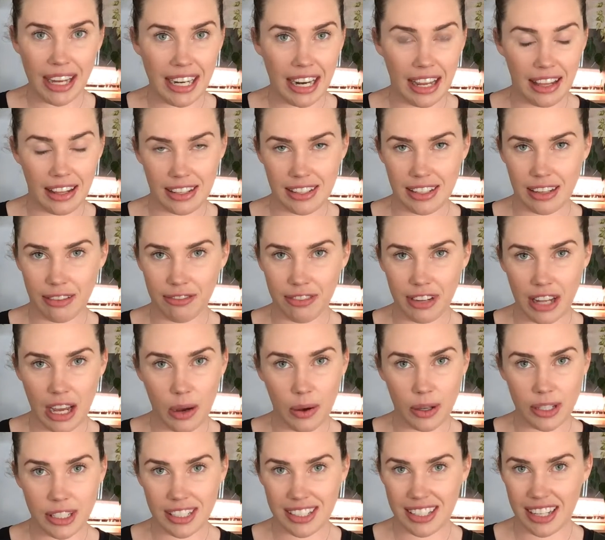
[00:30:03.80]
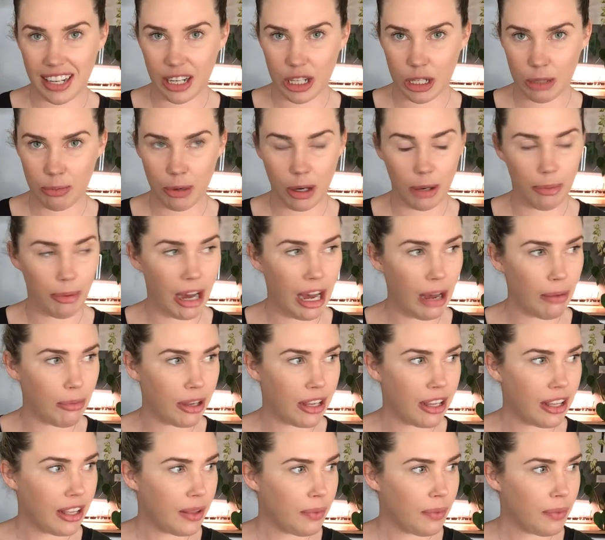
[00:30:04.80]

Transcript: now the sunflowers are starting to pop up.